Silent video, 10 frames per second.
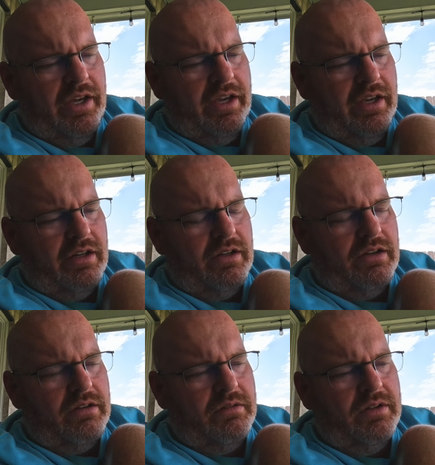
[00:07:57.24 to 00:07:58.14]
and
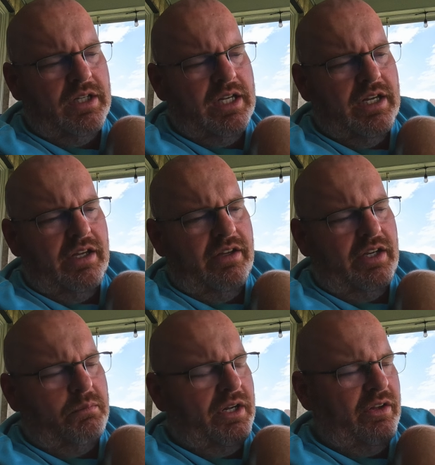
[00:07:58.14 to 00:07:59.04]
uh,
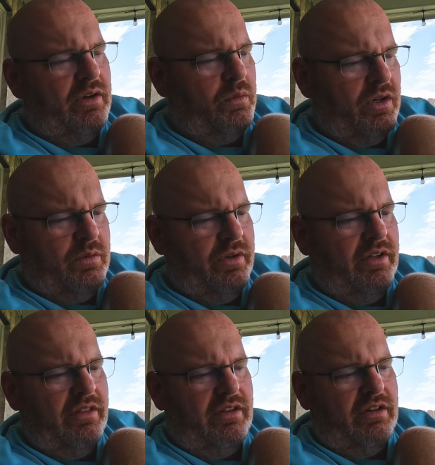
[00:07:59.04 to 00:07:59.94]
anybody I work
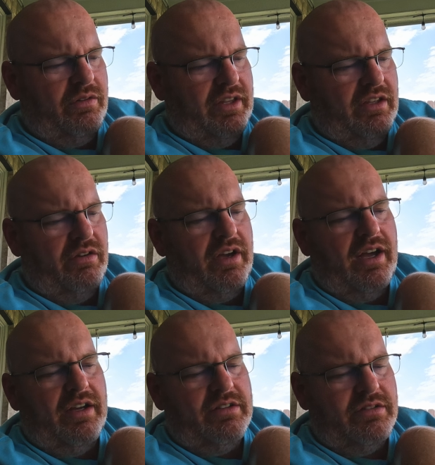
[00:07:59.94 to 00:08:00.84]
with, you know, thank you
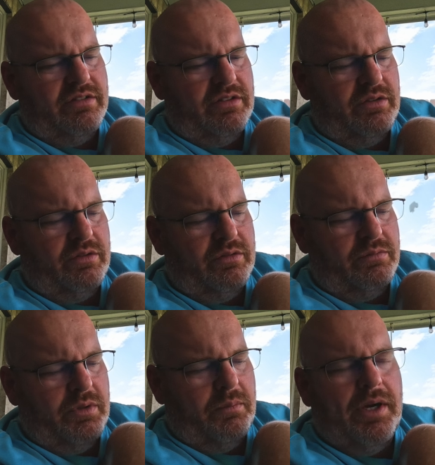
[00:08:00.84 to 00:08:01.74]
guys.
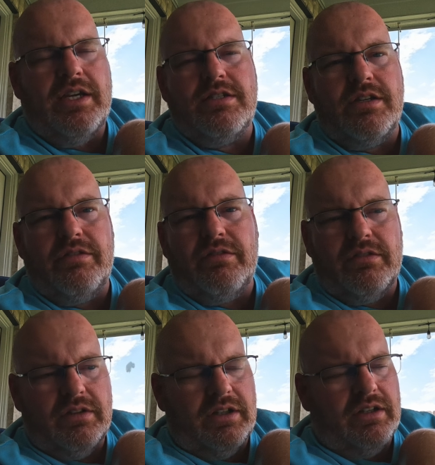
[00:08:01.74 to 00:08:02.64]
You've been amazing,
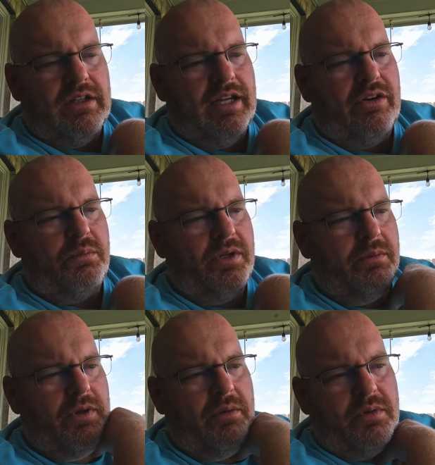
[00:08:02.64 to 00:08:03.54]
uh, allowing me
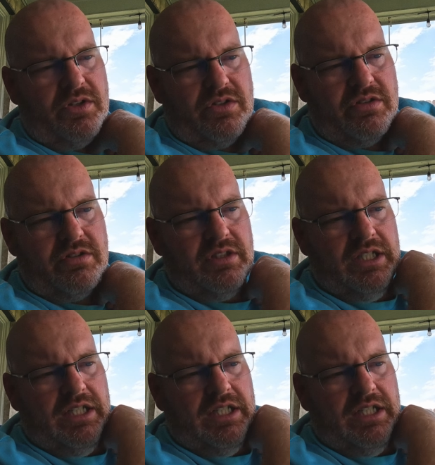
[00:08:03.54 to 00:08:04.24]
to be able to just